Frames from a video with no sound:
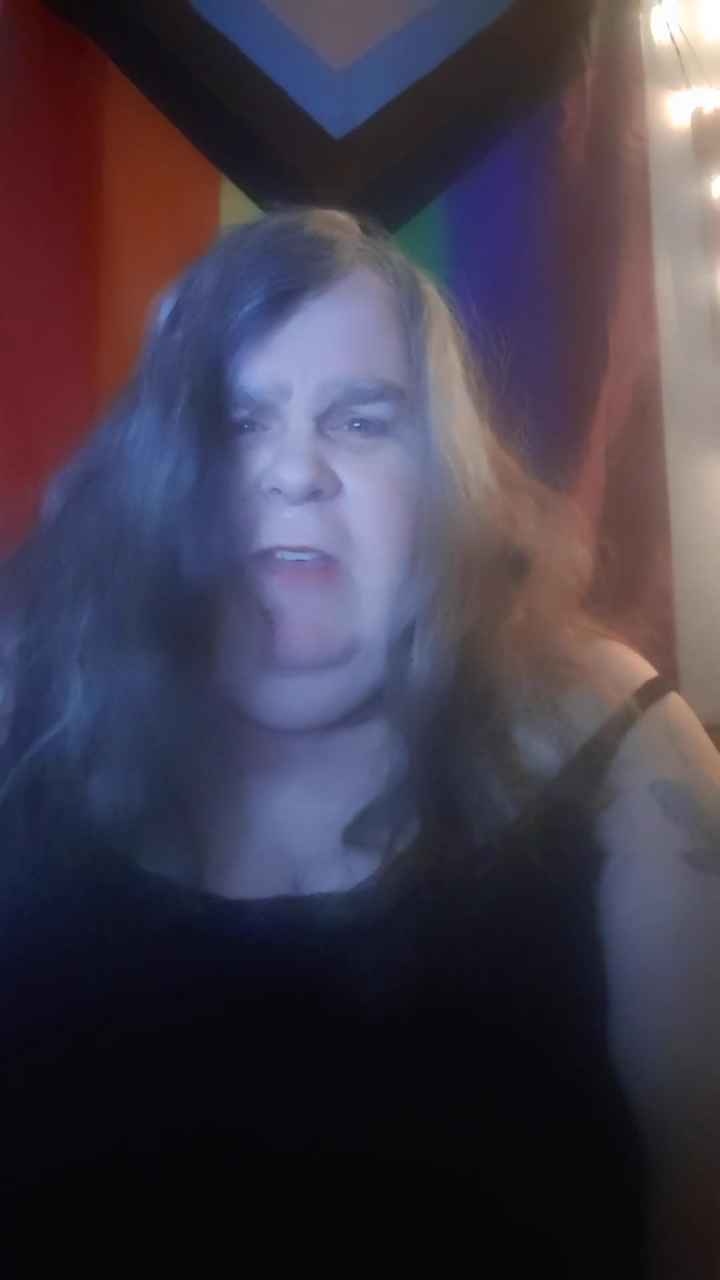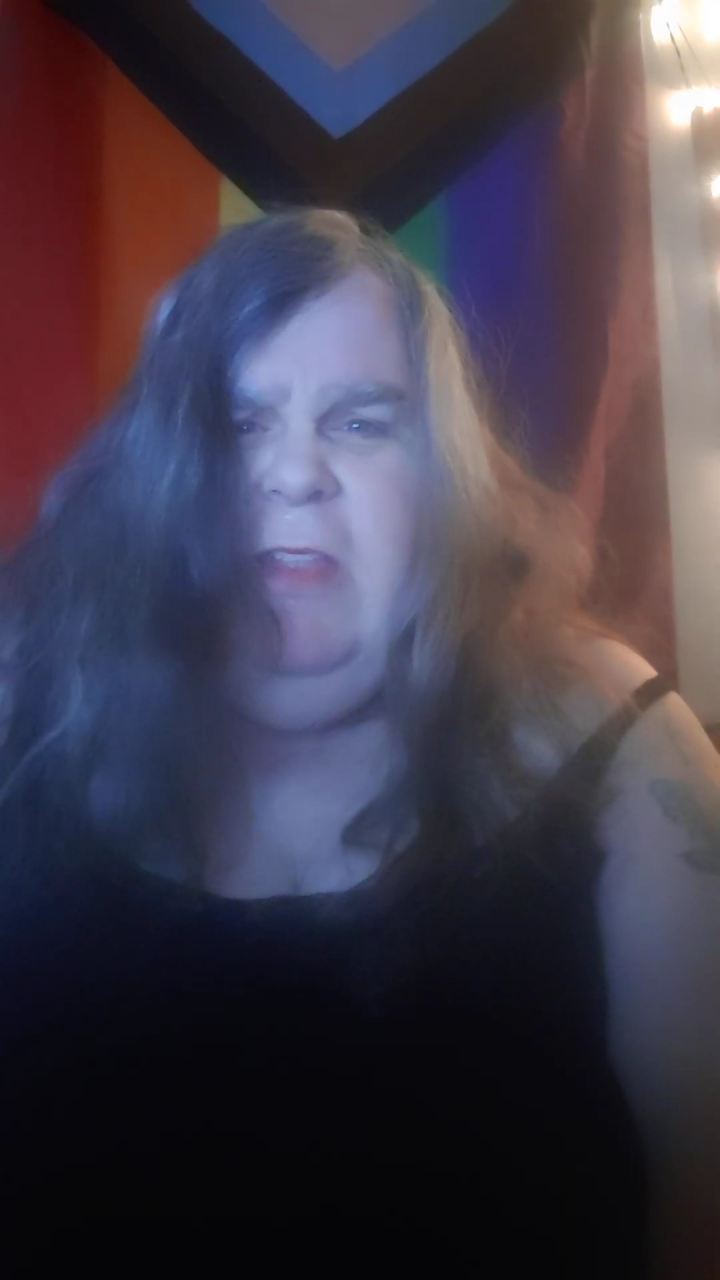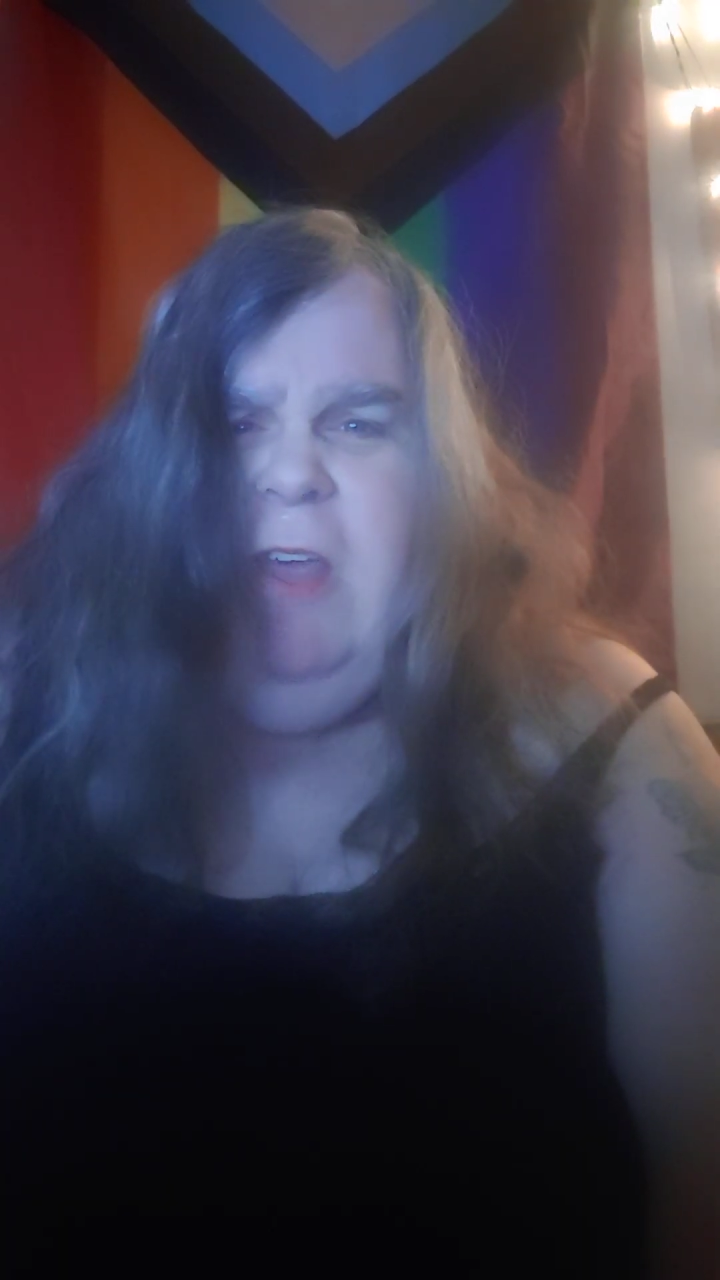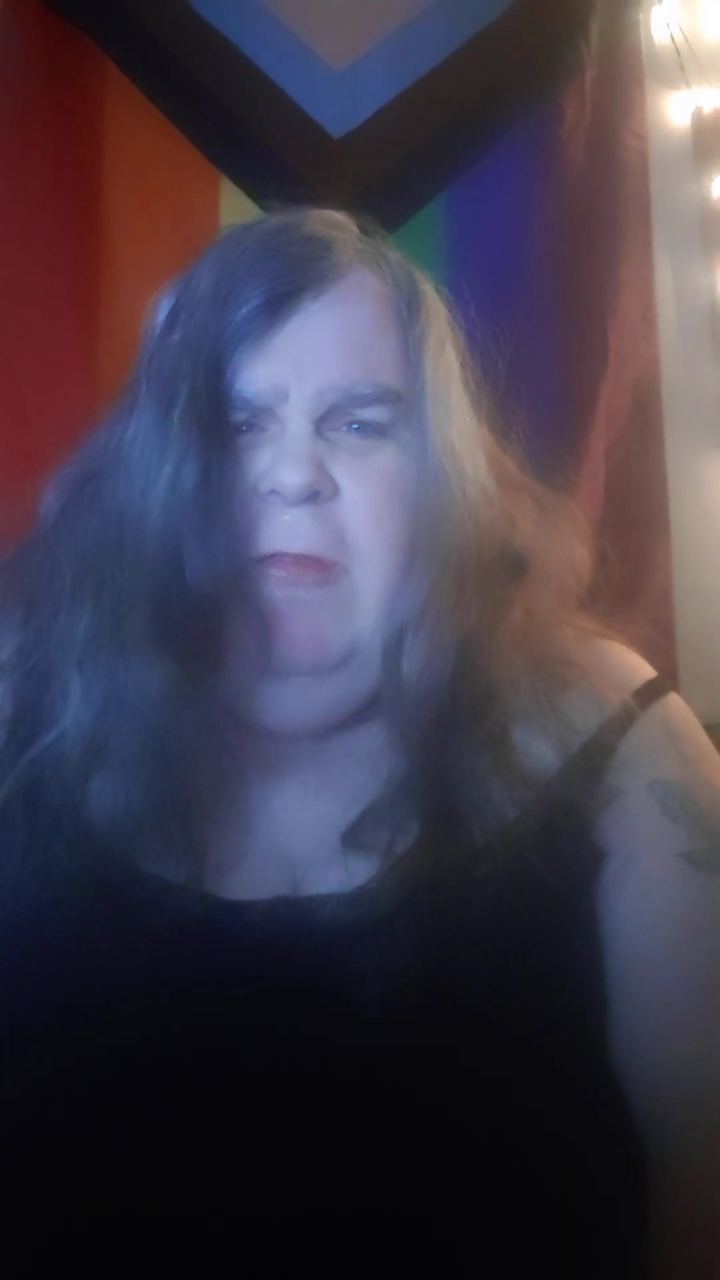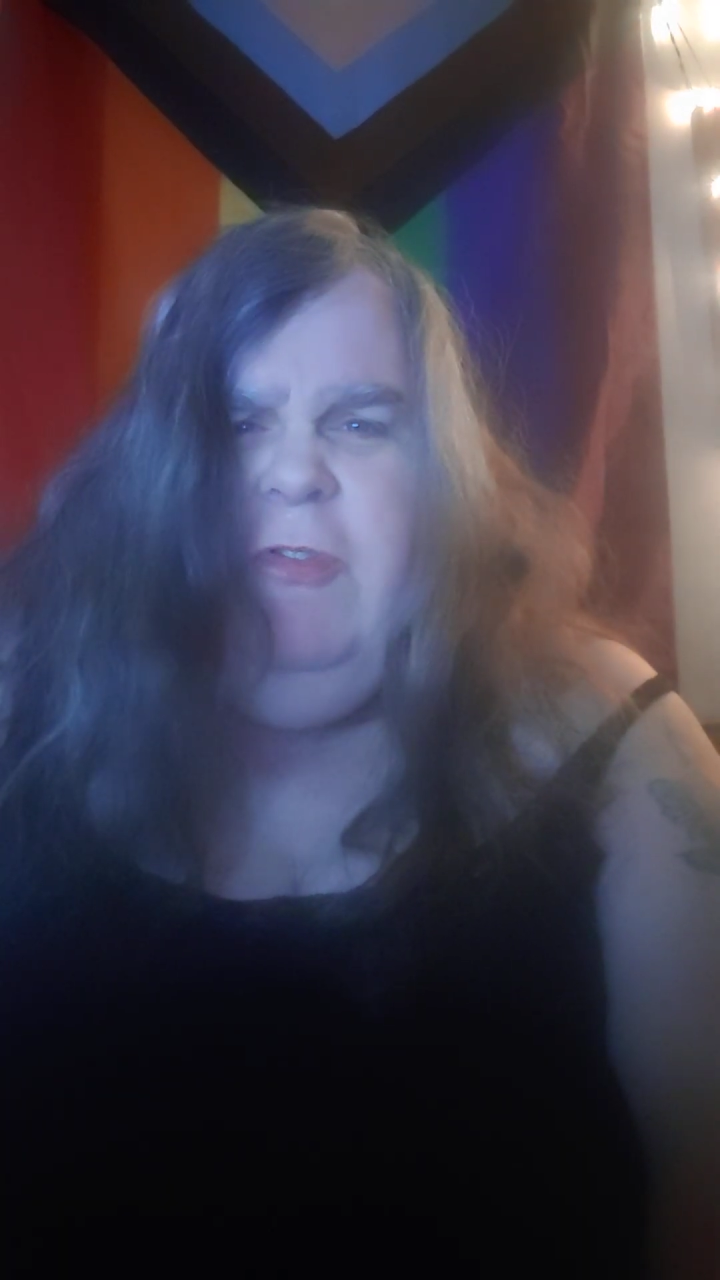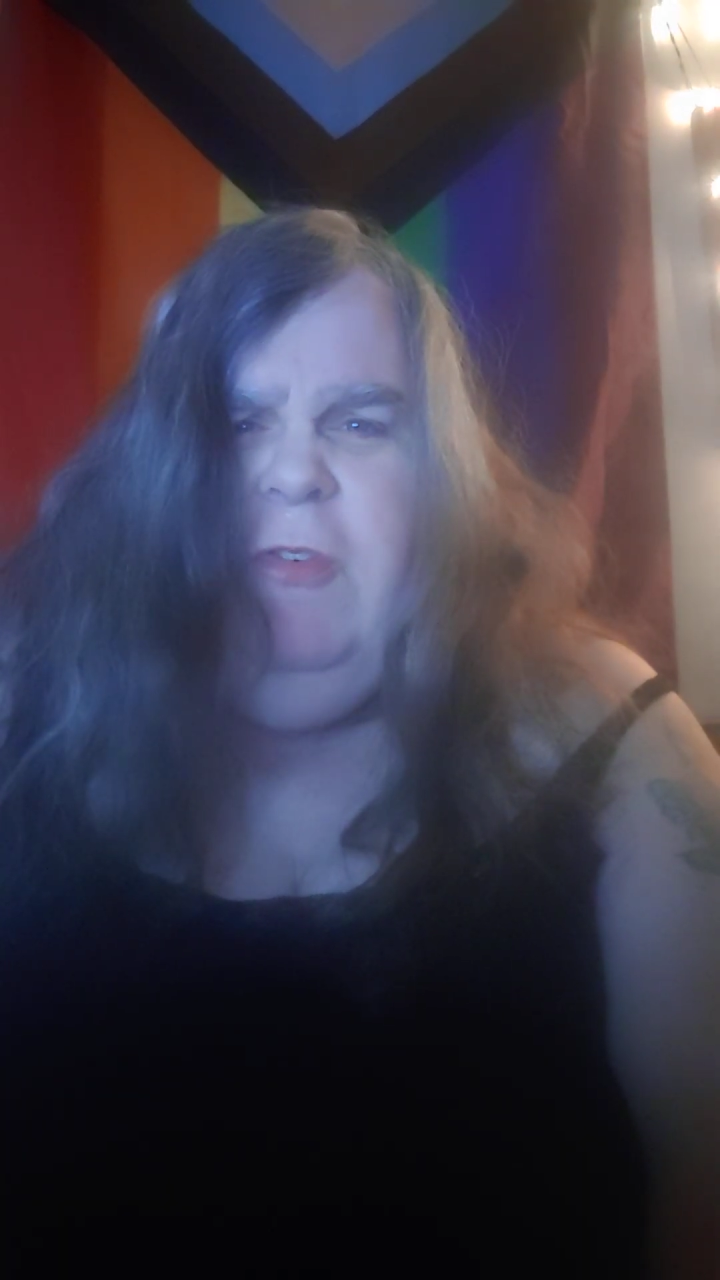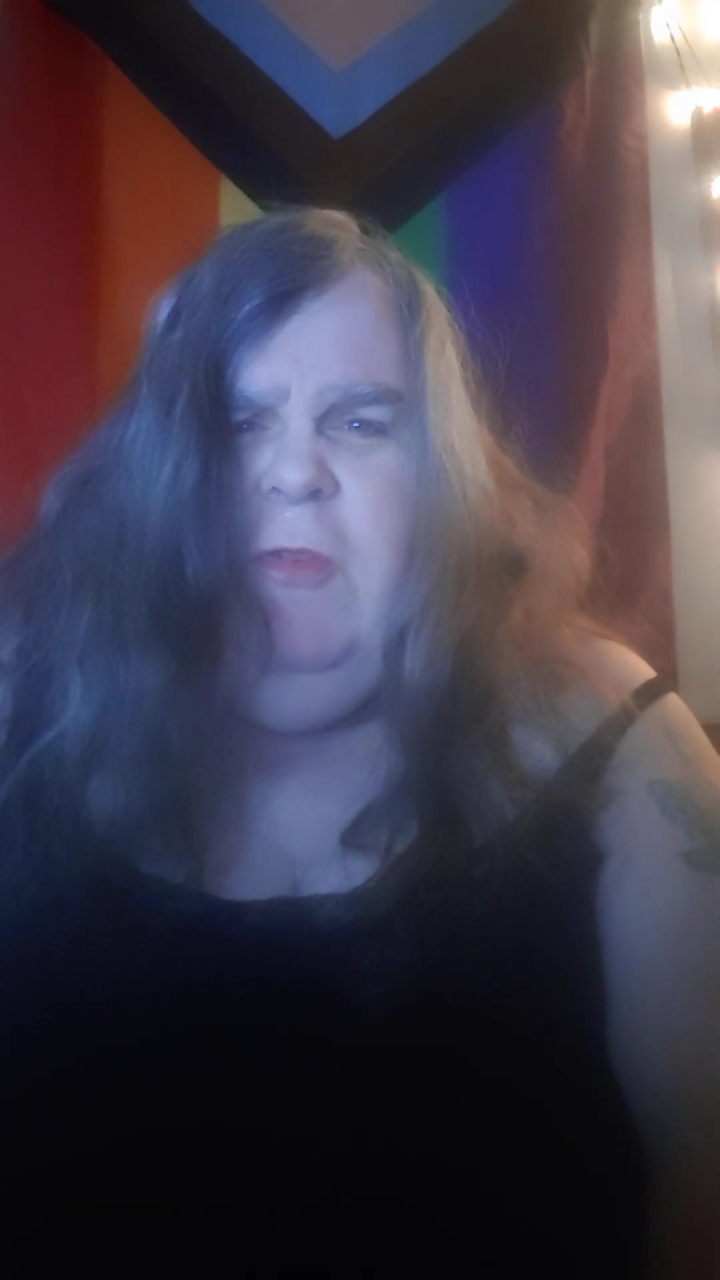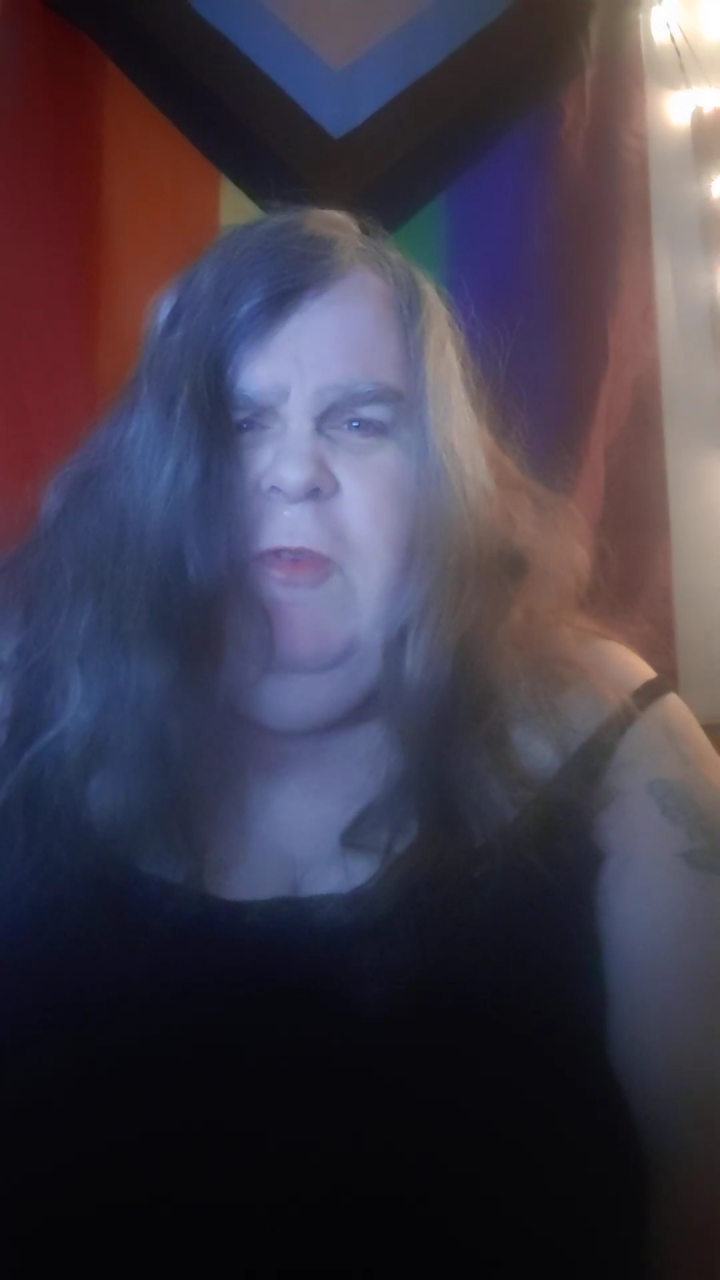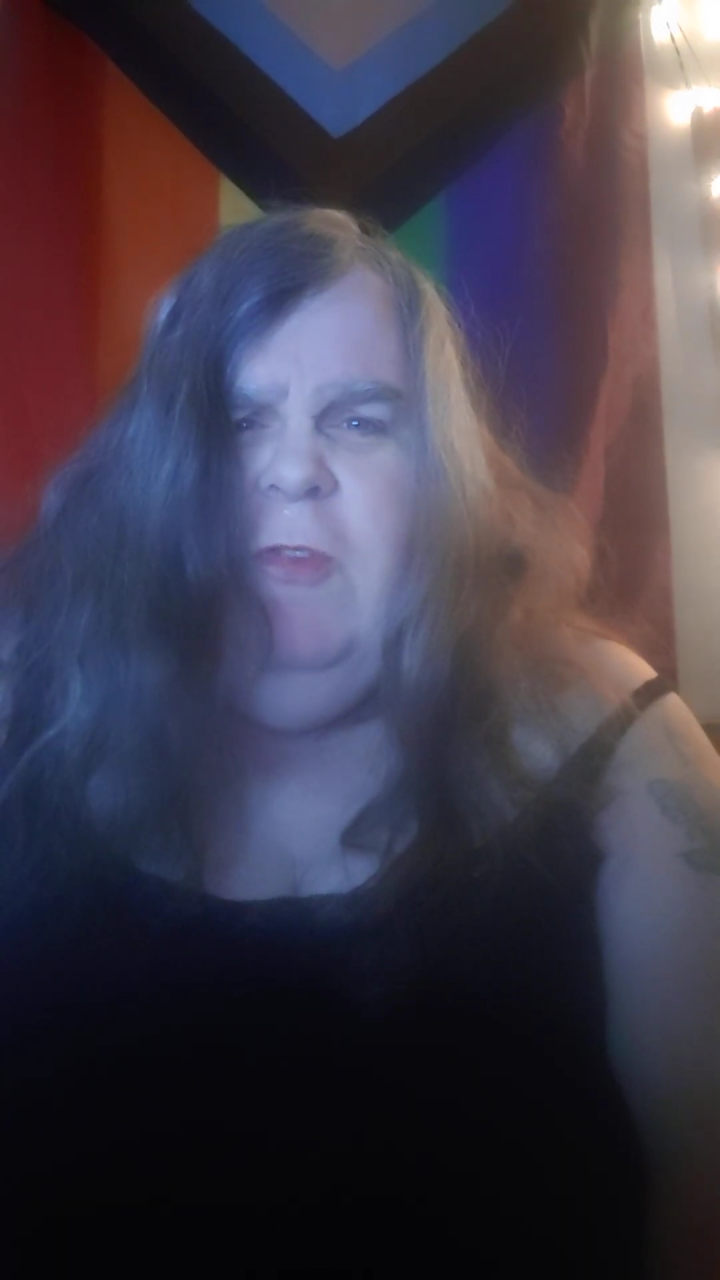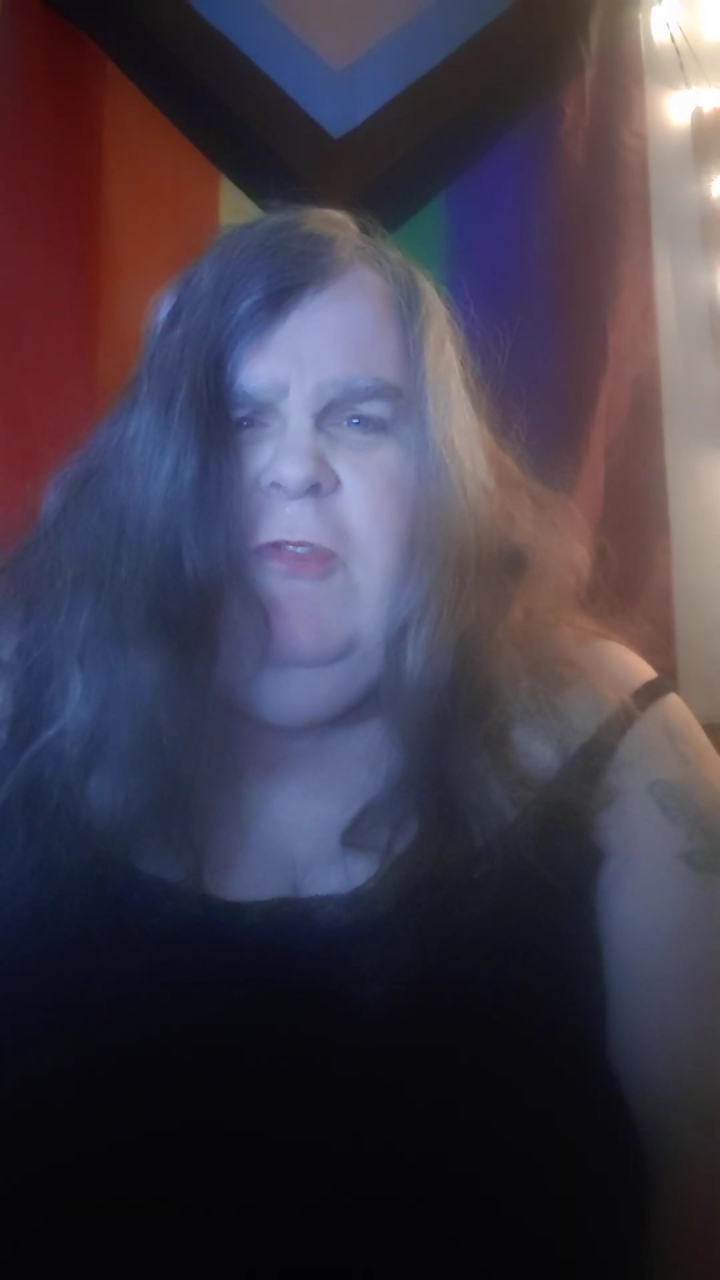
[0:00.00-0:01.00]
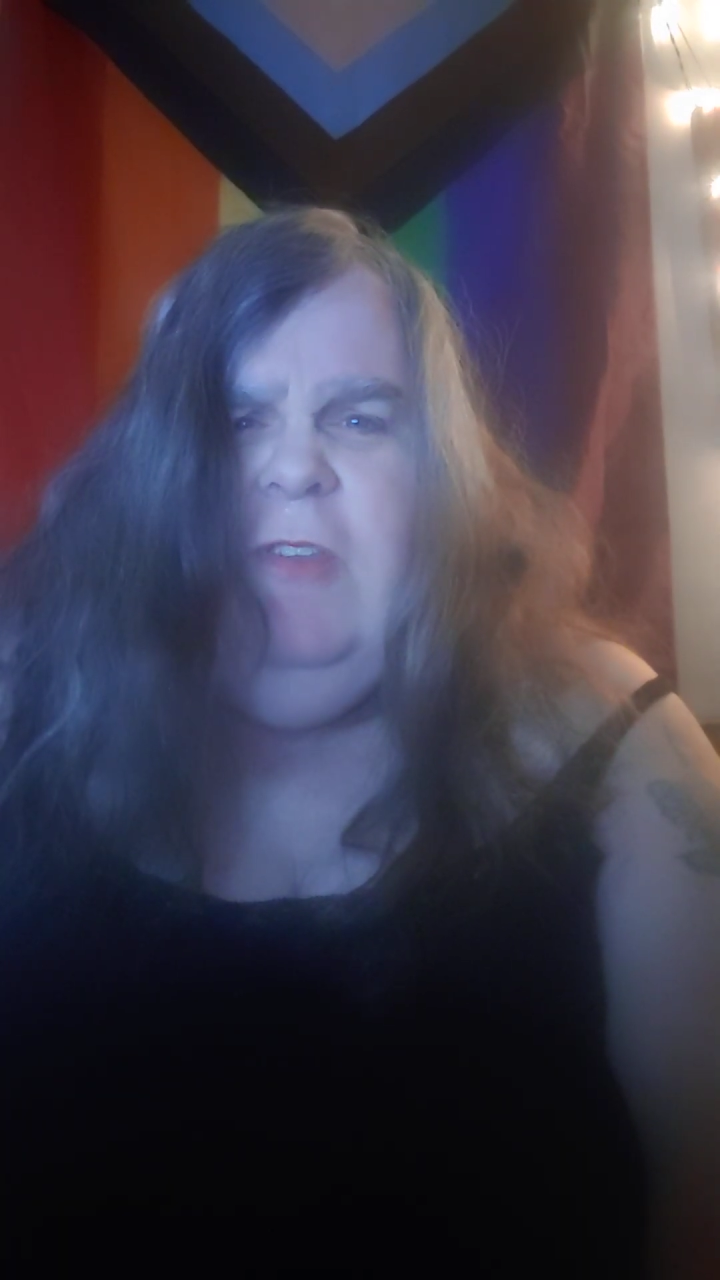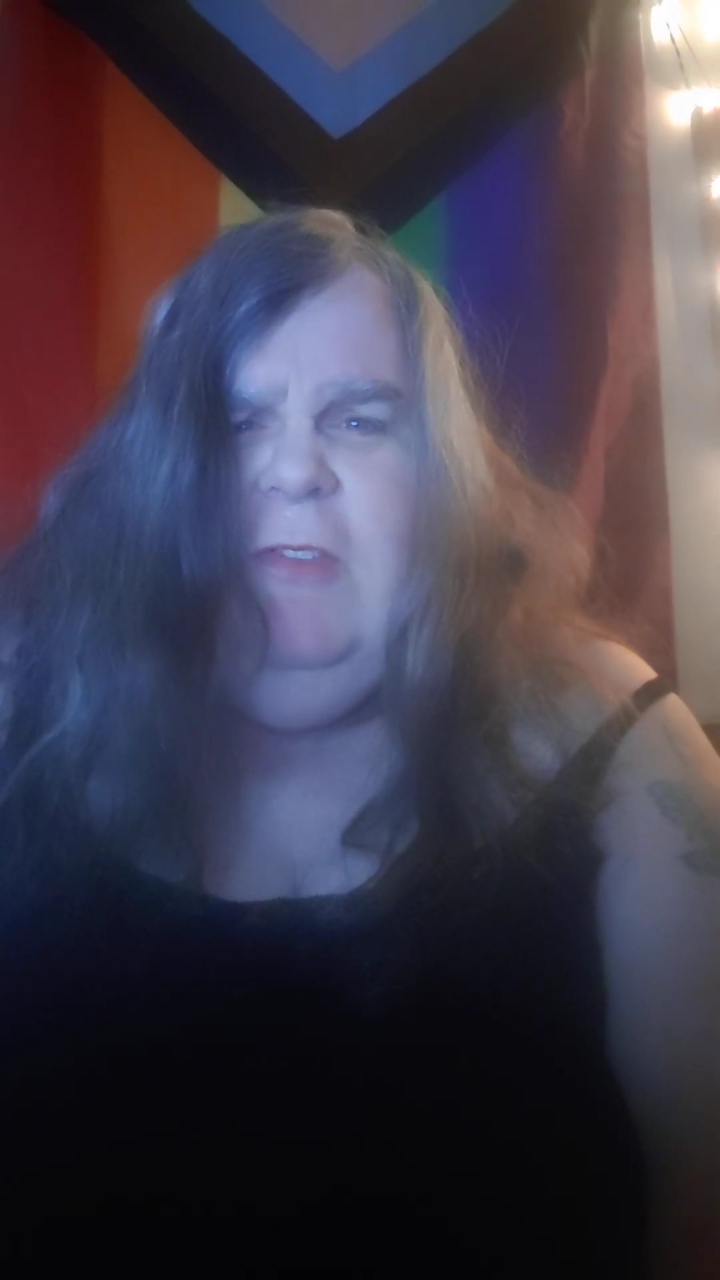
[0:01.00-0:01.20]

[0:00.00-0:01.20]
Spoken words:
at Tufts University.